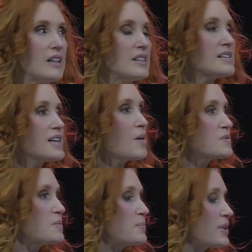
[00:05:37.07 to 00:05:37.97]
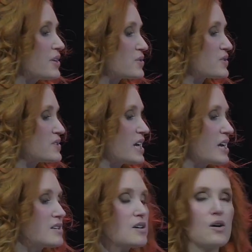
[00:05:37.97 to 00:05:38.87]
This helps people
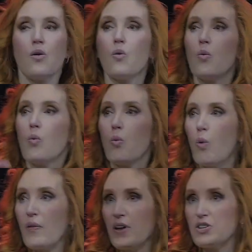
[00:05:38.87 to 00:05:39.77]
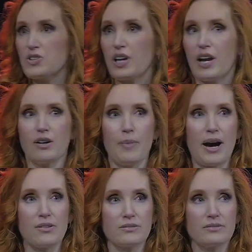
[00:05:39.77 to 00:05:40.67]
understand what they should care
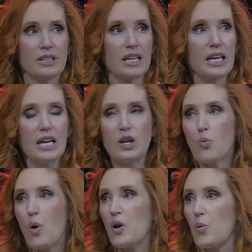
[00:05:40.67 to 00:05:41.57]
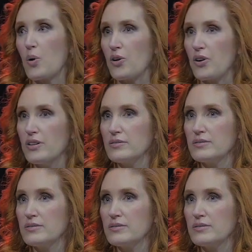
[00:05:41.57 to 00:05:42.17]
about, in what order,